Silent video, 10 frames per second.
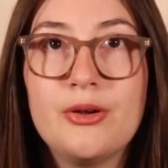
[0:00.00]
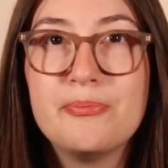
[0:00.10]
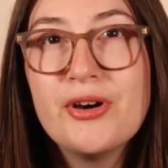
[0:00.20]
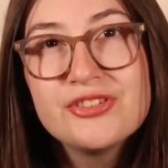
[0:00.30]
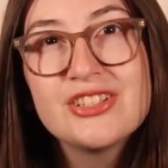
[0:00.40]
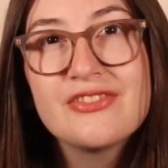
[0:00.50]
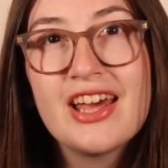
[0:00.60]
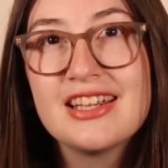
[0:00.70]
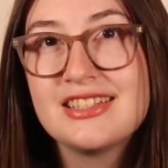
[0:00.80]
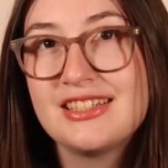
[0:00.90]
Most of
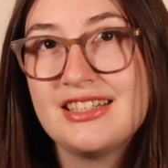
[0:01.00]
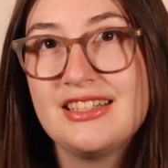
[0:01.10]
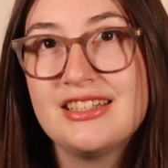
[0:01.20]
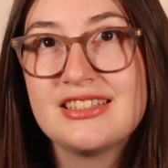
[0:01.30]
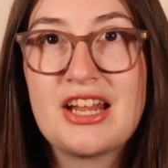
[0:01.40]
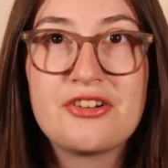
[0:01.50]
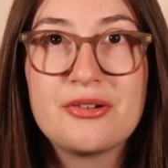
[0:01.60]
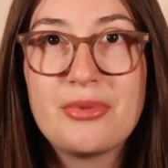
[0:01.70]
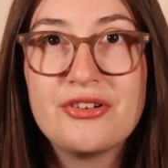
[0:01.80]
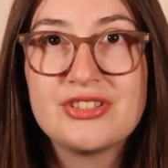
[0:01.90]
the SAT is now
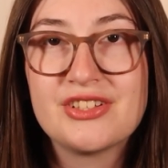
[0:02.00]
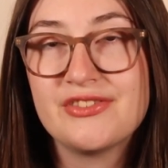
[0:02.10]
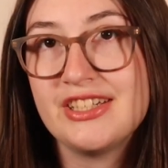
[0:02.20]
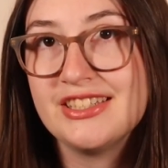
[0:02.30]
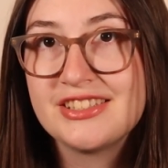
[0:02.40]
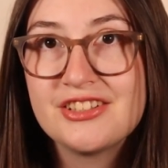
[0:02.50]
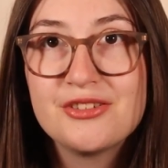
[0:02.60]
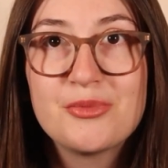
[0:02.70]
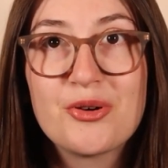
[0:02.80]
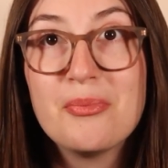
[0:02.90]
composed of
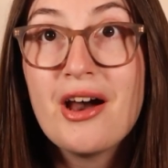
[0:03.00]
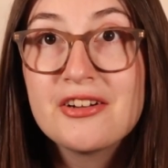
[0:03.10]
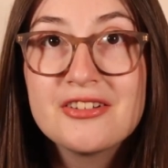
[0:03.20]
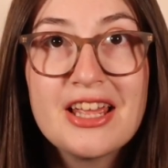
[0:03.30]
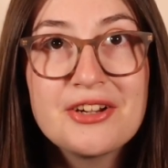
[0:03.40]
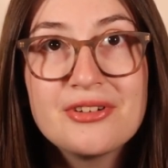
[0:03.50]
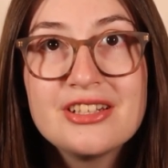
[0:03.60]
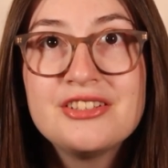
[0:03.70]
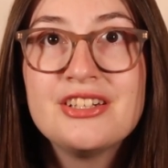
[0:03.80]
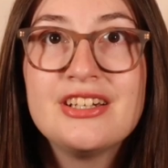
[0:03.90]
easier, more modern
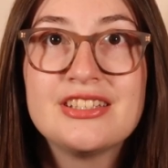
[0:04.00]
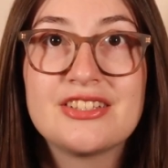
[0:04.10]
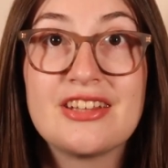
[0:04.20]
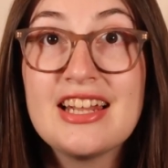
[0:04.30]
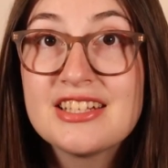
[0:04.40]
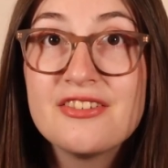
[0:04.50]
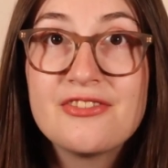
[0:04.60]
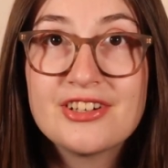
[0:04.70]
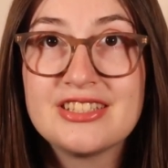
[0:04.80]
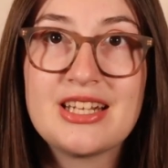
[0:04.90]
language, so that's the
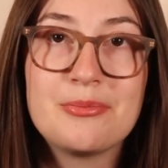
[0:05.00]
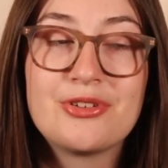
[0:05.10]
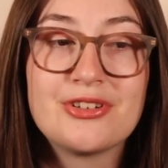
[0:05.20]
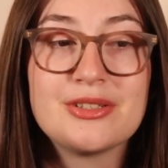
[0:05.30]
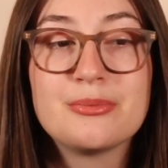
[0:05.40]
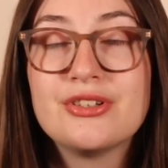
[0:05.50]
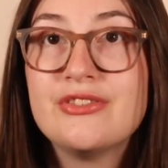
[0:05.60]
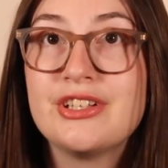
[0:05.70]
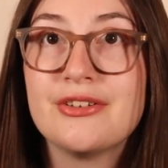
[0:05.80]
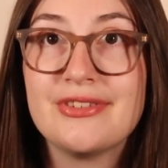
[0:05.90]
first step towards
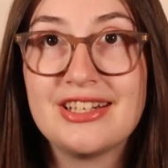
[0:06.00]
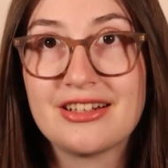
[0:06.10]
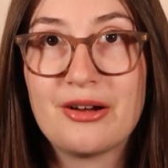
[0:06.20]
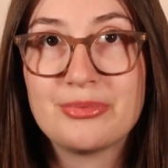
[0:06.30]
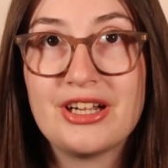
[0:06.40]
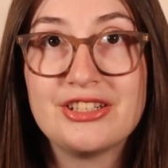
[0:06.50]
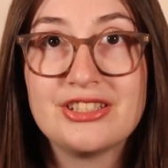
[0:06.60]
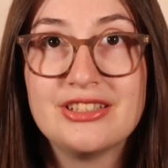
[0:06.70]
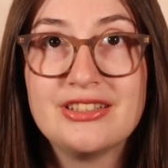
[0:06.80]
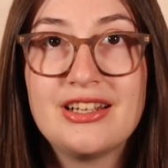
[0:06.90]
improving your reading
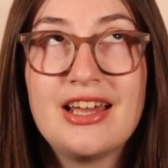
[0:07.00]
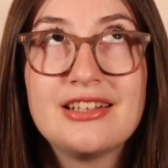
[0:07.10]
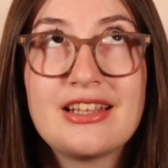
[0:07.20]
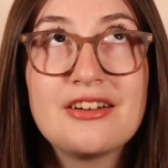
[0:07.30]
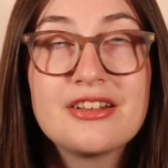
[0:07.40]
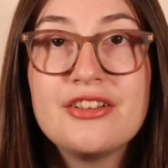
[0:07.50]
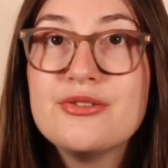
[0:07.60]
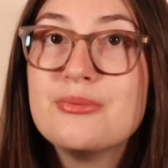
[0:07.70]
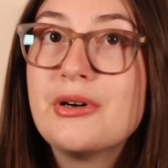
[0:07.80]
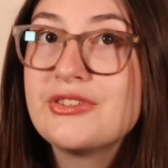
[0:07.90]
comprehension, and that'll get
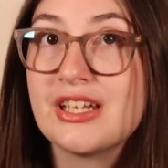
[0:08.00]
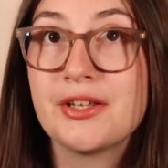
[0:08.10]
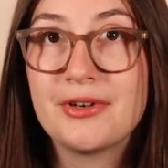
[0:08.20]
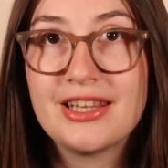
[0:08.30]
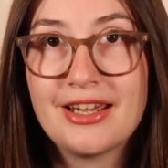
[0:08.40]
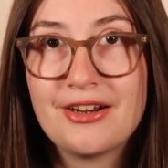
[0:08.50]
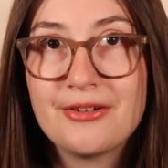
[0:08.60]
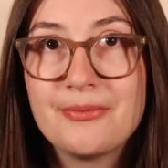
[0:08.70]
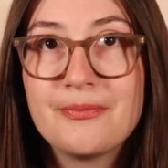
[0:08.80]
you most of the way there.